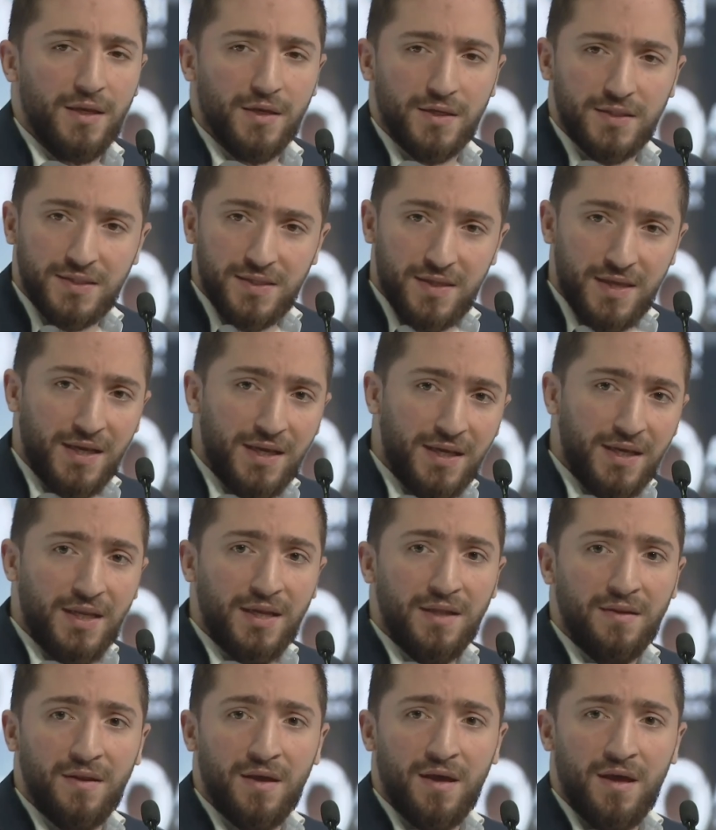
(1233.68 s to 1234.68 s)
need us. They
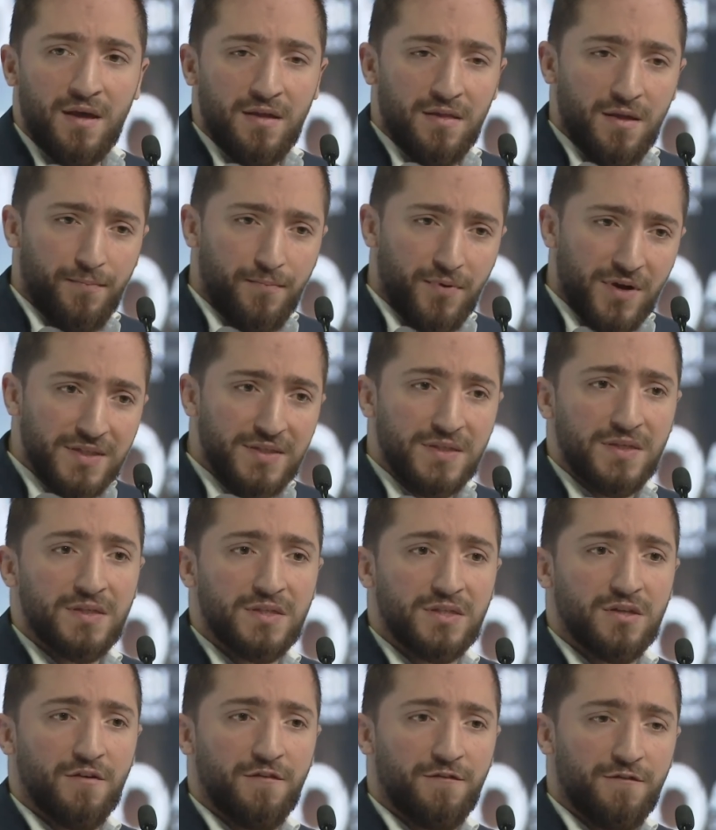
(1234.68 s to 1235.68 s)
need the
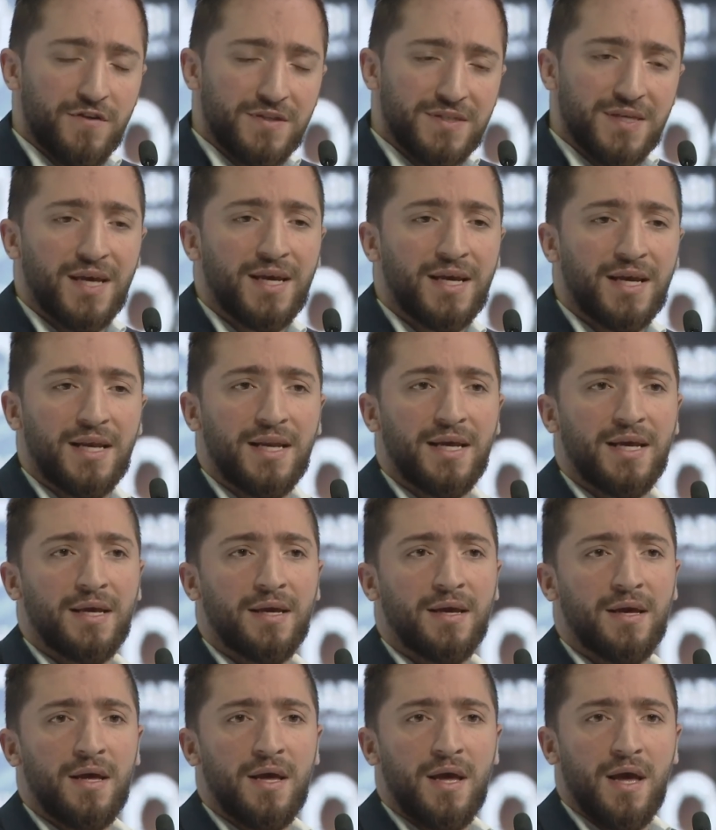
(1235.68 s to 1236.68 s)
presence of
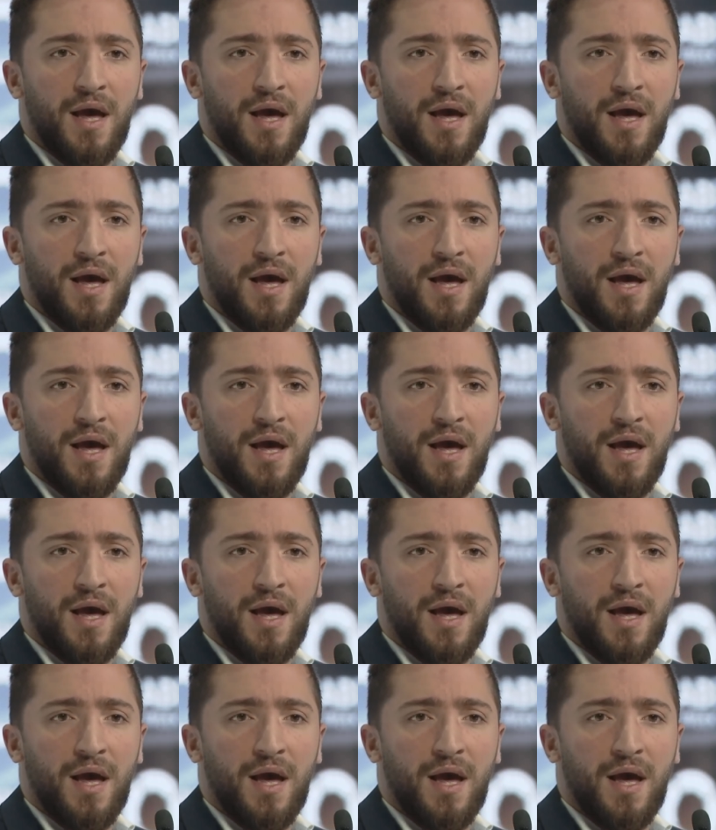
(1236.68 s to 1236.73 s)
recycling